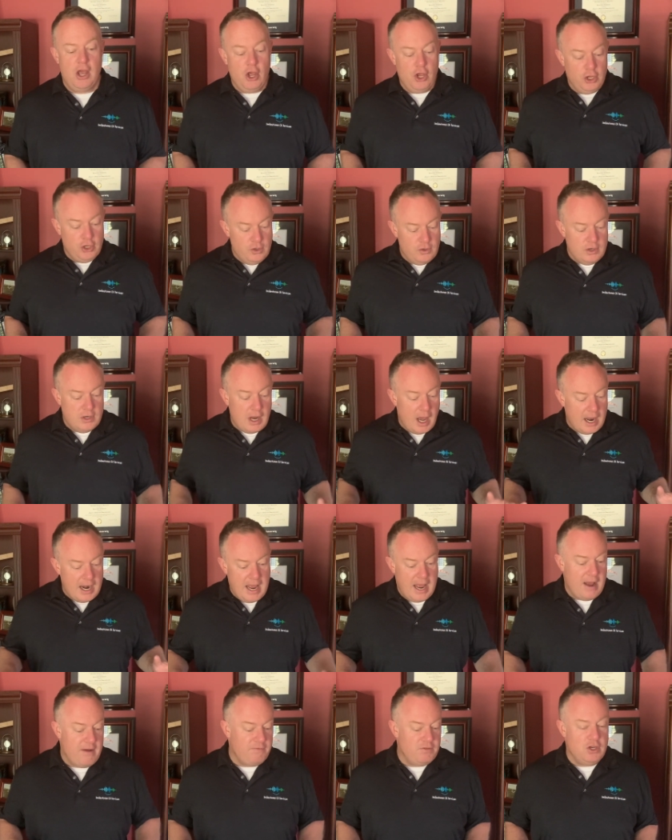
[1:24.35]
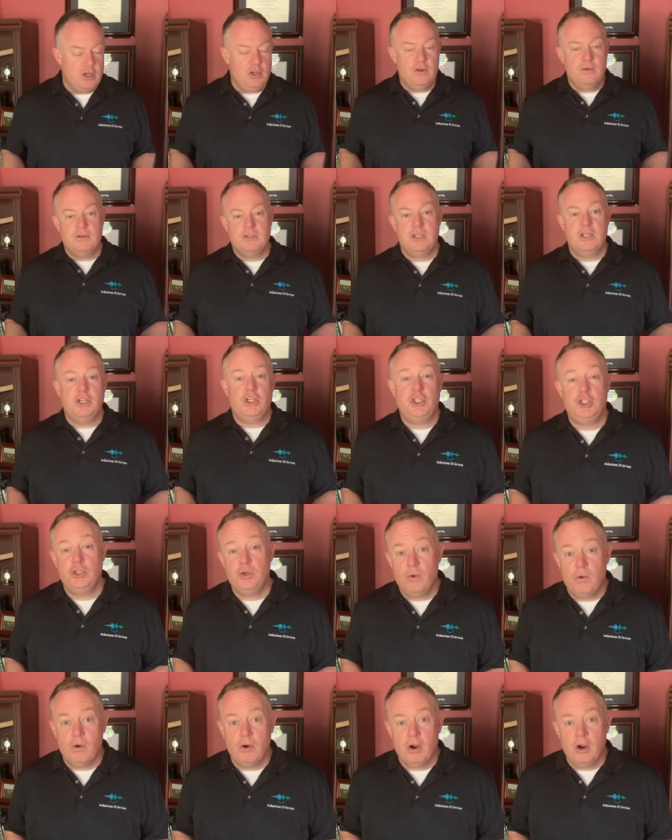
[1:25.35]
You do not have to use the
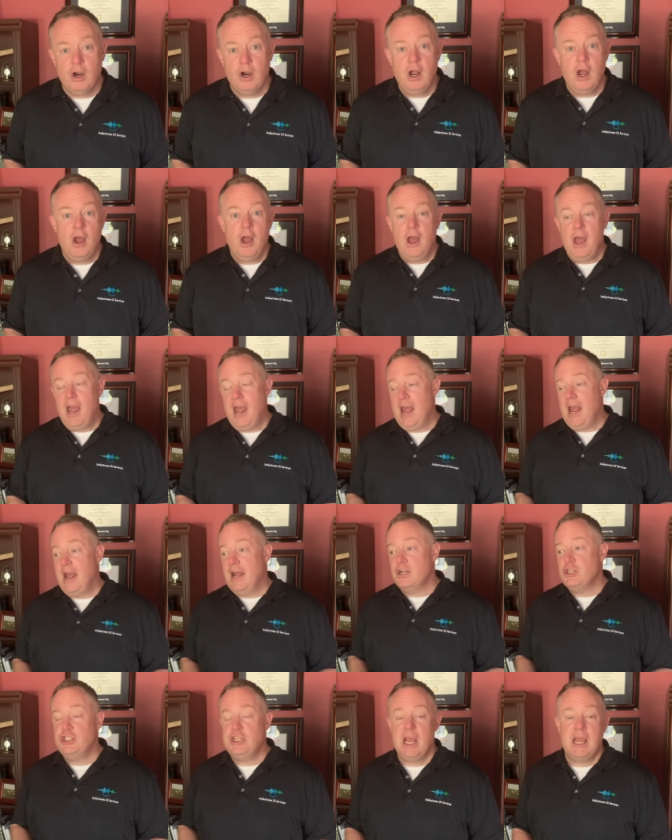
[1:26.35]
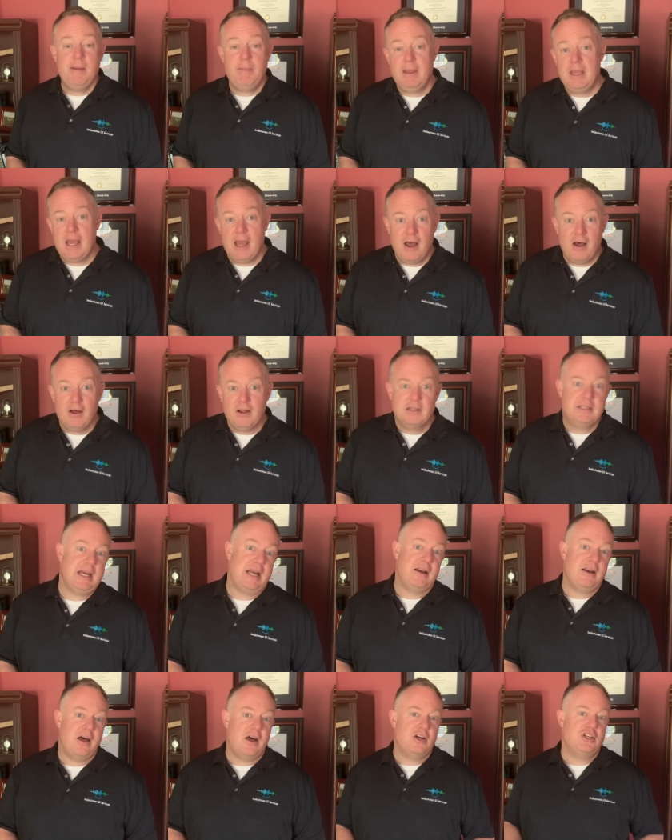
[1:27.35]
Shure and JBL
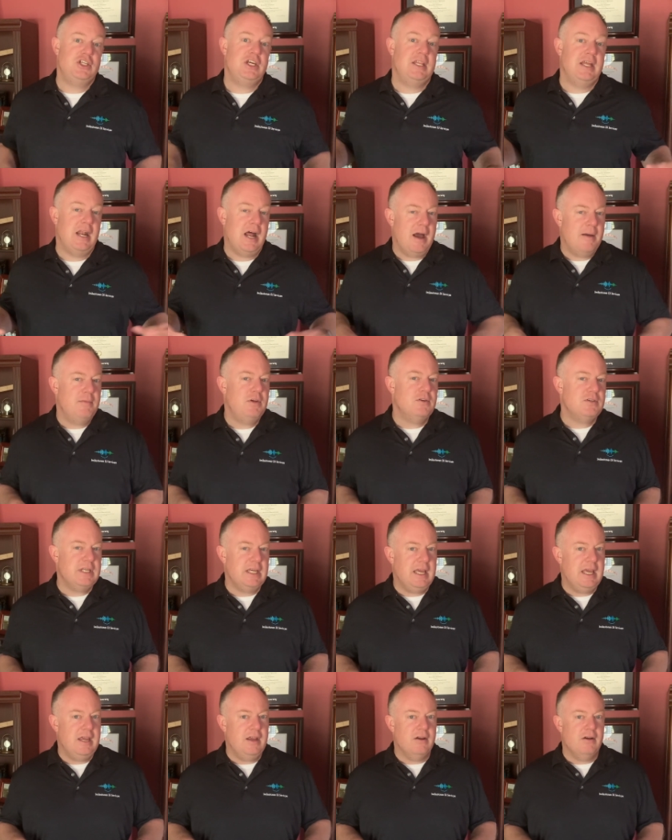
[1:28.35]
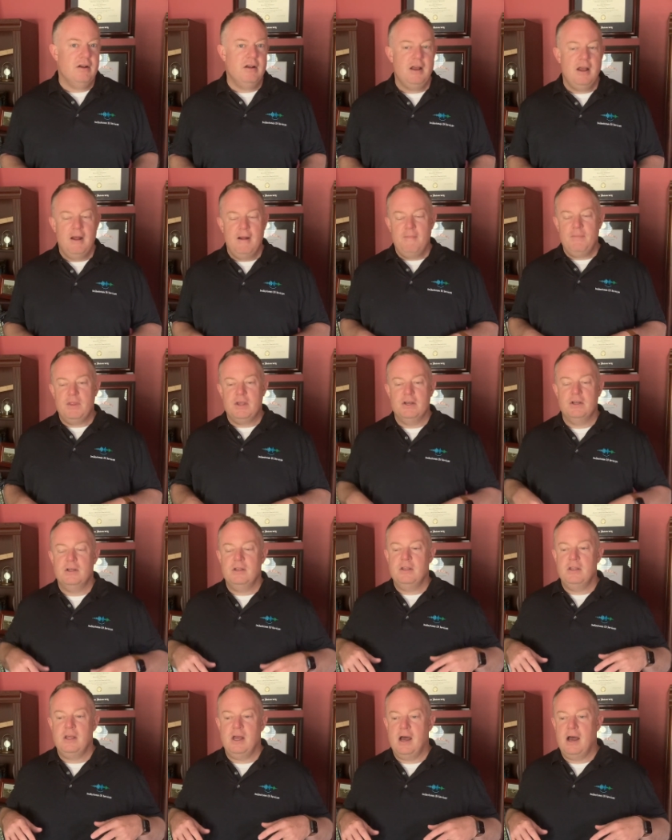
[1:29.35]
technology that I'm using here.
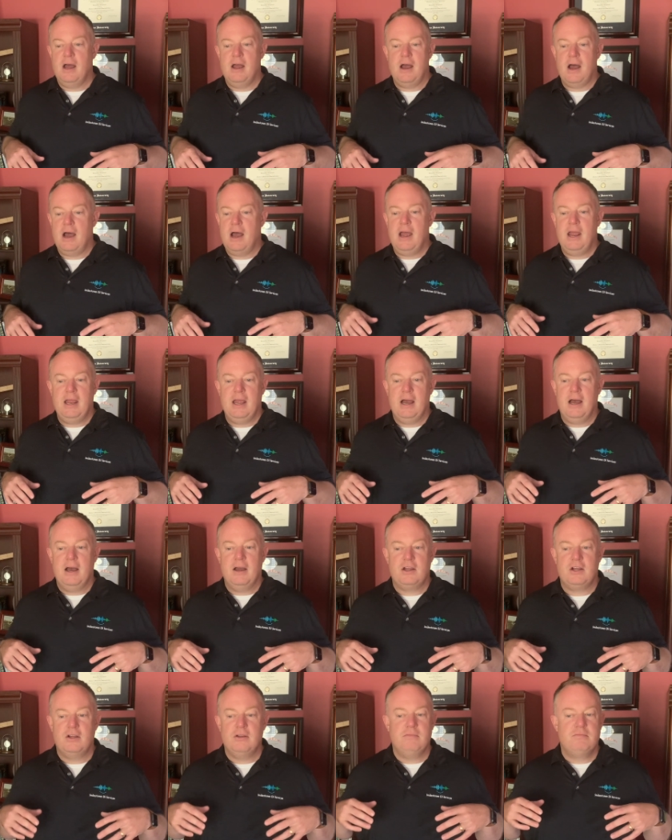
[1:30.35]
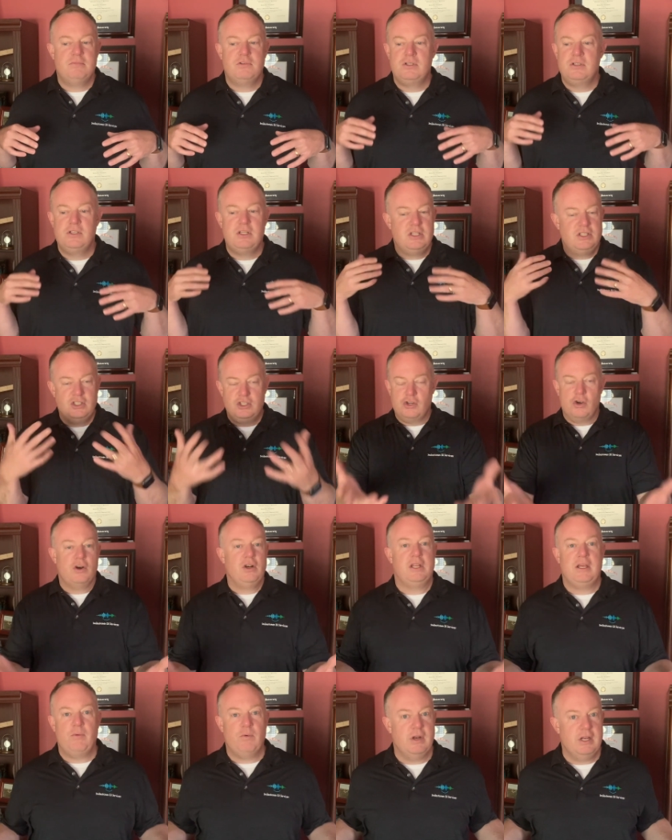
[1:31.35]
I
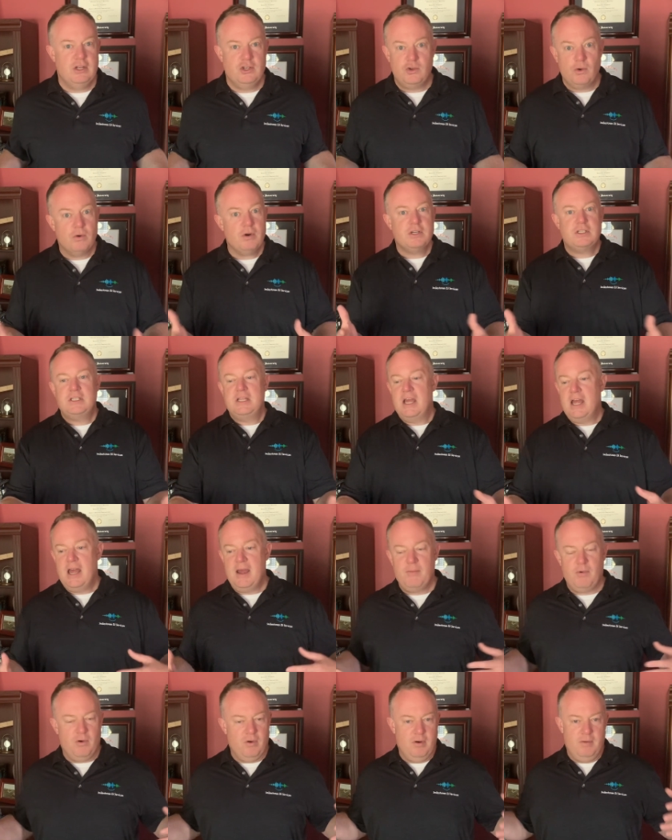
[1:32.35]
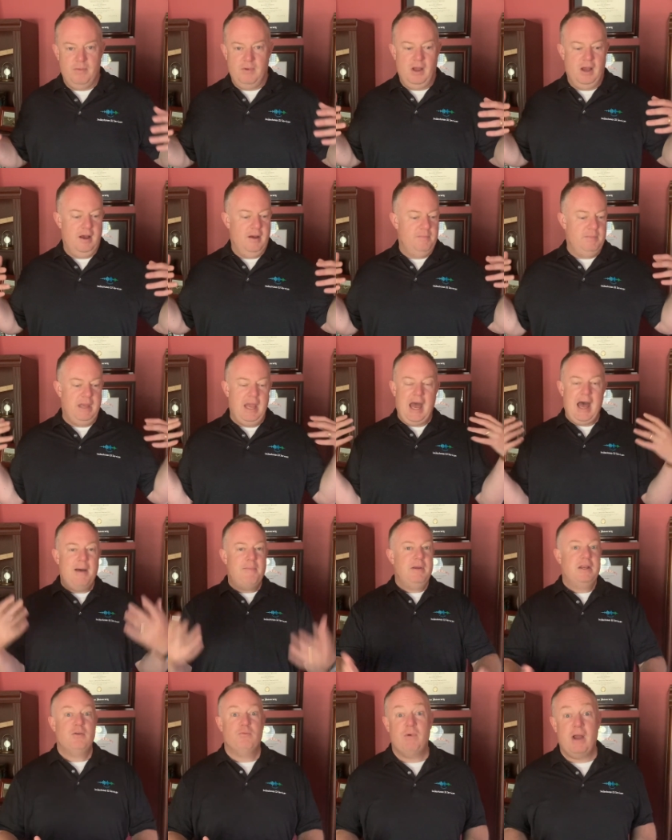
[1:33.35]
certainly would endorse them or be
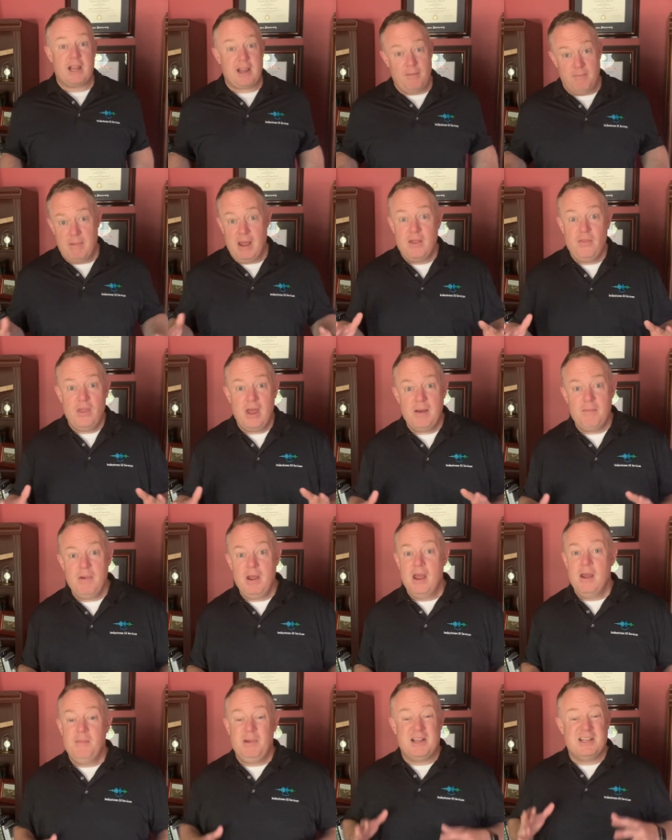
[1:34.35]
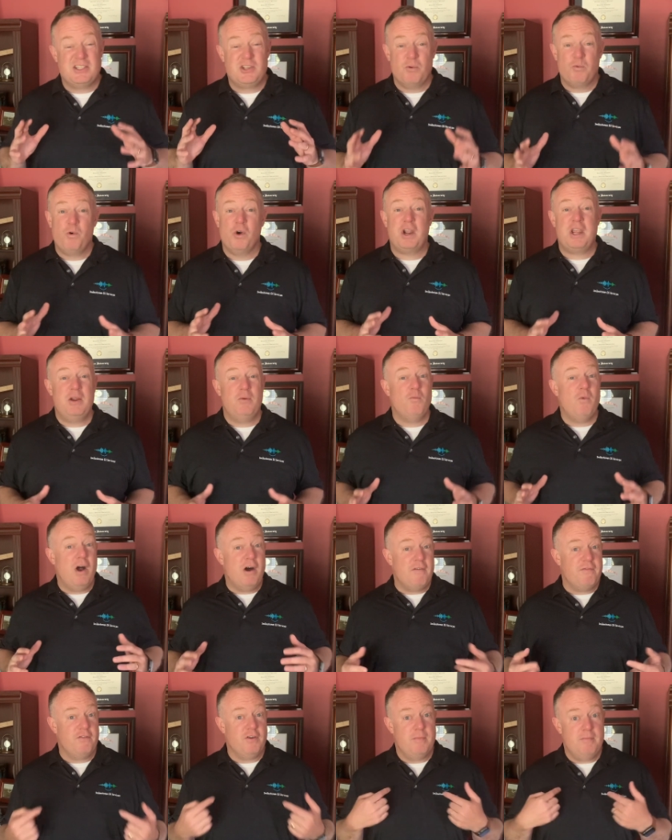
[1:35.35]
happy to recommend them because they're working
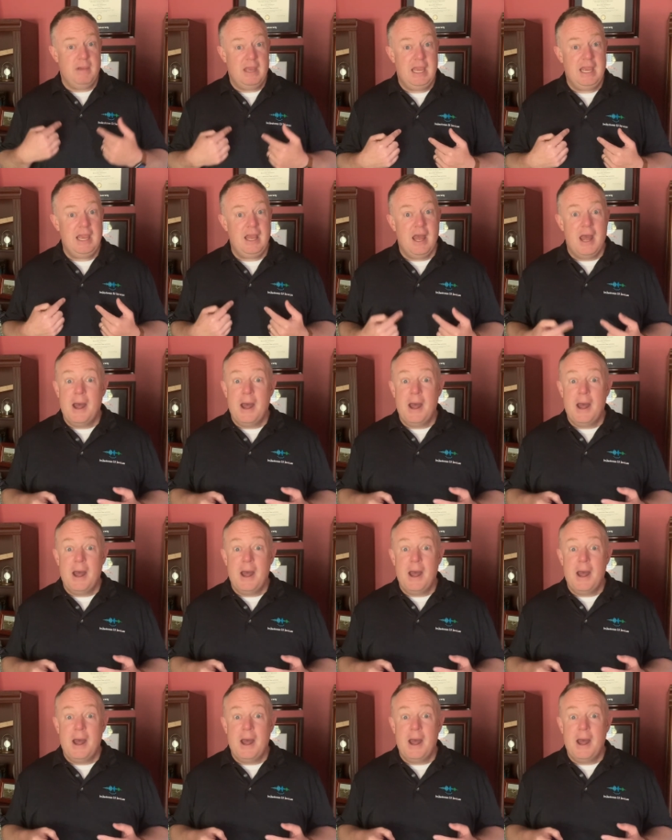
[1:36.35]
well for me,